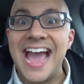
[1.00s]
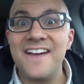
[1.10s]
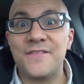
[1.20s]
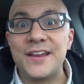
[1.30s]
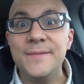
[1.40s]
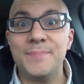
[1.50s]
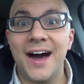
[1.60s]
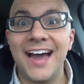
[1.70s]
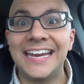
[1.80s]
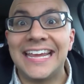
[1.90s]

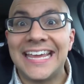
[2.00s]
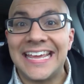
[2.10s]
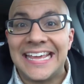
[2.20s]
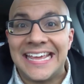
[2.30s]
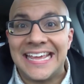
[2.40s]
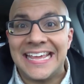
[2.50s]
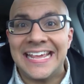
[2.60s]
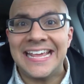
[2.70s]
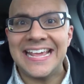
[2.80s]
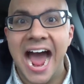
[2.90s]
everybody!
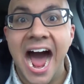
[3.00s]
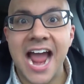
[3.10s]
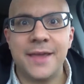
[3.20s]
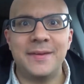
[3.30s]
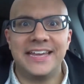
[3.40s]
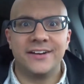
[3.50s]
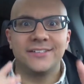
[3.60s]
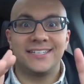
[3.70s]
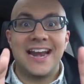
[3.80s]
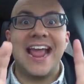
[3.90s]
I'm here
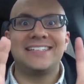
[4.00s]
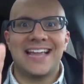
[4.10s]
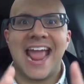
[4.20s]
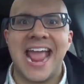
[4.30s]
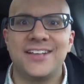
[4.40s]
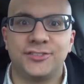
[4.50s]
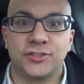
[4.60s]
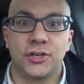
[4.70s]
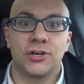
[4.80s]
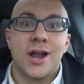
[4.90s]
today to
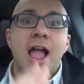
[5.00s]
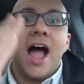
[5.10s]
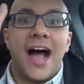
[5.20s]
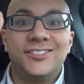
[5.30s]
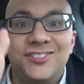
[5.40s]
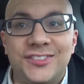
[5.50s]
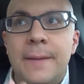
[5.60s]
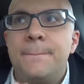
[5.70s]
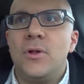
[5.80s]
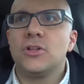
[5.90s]
answer a
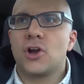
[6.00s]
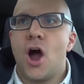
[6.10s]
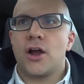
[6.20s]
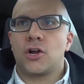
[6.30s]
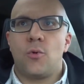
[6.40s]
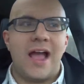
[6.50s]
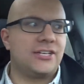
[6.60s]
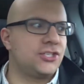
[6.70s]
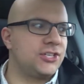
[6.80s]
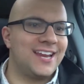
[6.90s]
simple car
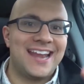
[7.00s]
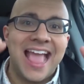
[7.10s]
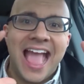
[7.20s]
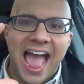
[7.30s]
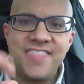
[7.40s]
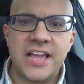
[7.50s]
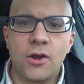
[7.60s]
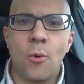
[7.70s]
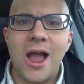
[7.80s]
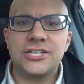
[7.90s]
question, and the
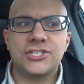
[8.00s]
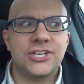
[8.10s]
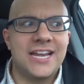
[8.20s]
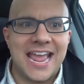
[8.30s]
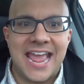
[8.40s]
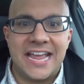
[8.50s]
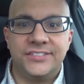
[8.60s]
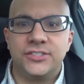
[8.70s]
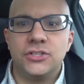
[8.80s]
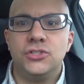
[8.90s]
question
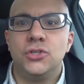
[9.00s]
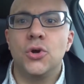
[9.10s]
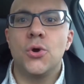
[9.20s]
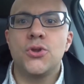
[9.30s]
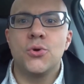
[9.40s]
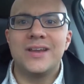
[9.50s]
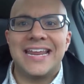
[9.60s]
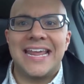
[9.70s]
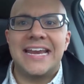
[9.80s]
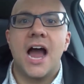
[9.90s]
is, do you
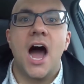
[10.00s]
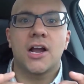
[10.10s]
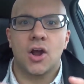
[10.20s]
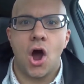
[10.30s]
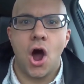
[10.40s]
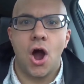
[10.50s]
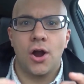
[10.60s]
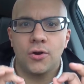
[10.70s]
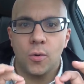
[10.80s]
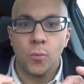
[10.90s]
need a
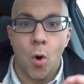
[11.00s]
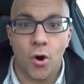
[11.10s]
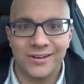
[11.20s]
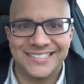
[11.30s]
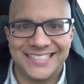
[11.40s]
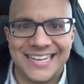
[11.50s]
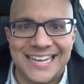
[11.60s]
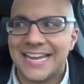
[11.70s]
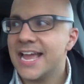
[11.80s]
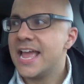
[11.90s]
car
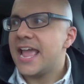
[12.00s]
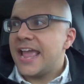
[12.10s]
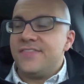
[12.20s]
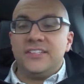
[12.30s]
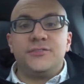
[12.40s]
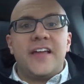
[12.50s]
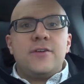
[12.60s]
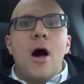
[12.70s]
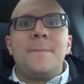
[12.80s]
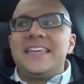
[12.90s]
warranty? In this
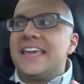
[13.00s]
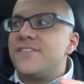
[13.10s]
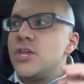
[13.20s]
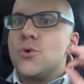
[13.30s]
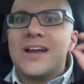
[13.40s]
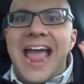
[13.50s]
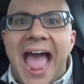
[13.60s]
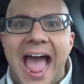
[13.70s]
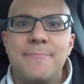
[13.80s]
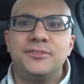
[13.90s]
video, I'll be giving you an
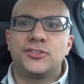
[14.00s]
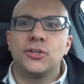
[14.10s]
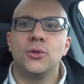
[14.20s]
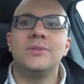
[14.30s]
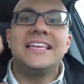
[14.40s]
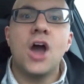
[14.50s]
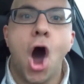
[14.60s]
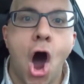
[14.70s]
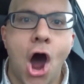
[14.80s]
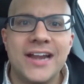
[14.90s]
absolutely
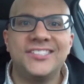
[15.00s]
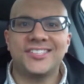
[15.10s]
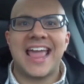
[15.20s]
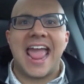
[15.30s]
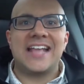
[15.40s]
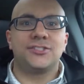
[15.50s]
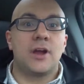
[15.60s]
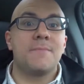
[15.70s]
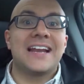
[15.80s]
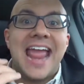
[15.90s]
honest answer.
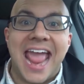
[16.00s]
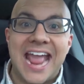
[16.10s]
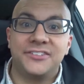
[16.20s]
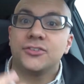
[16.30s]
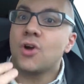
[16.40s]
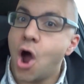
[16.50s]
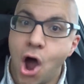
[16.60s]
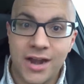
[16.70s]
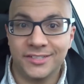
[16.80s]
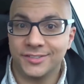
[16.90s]
I'm gonna answer
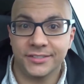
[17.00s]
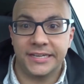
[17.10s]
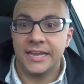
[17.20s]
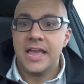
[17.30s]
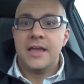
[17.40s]
honestly.